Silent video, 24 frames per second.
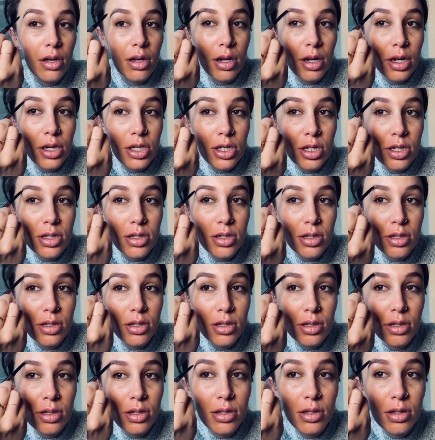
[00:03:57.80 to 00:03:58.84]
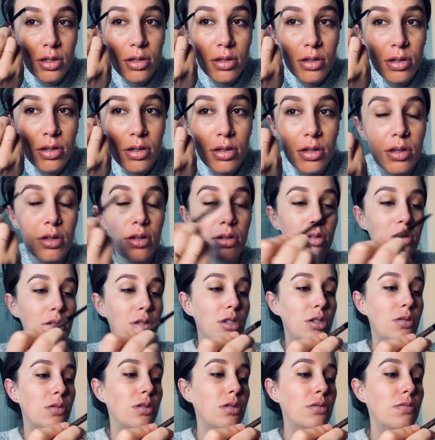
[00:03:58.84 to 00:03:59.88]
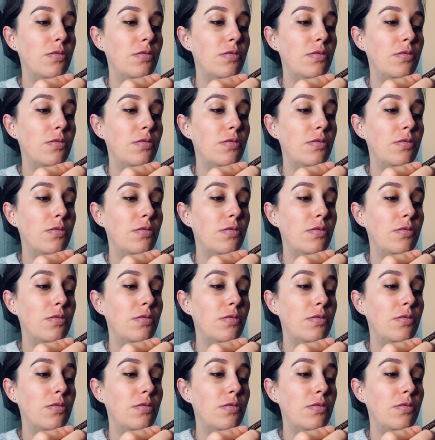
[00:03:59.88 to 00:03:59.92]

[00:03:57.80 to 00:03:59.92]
I just do it